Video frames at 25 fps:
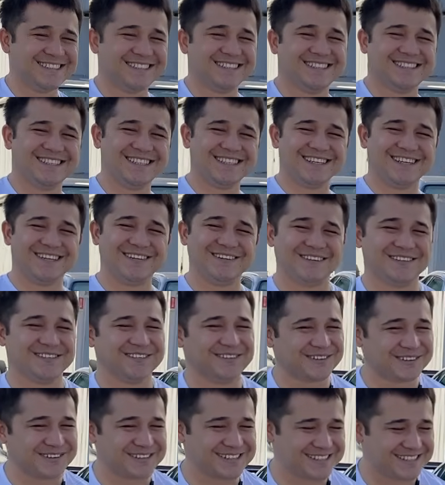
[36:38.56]
You know,
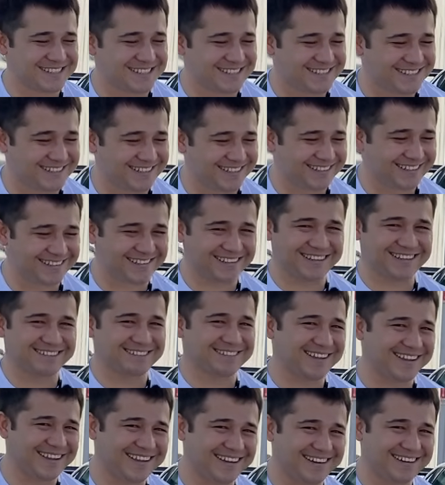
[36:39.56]
yours sincerely,
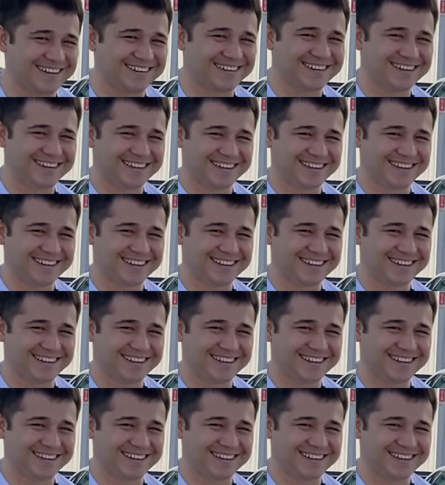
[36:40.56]
right here.